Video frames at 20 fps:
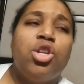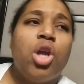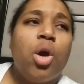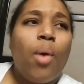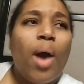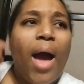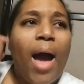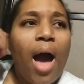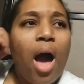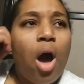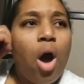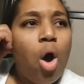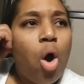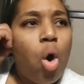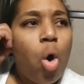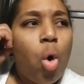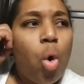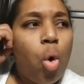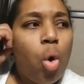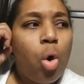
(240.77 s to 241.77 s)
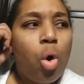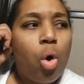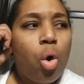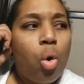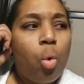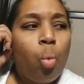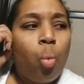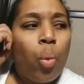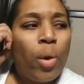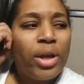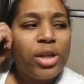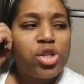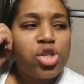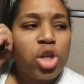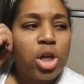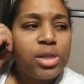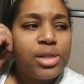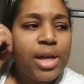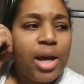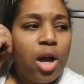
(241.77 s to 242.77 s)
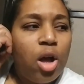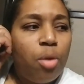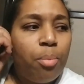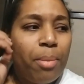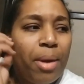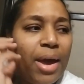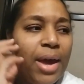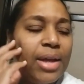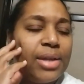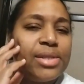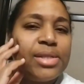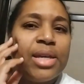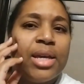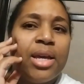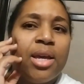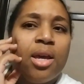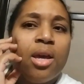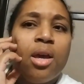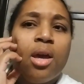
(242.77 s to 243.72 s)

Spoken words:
you know how when Chantel met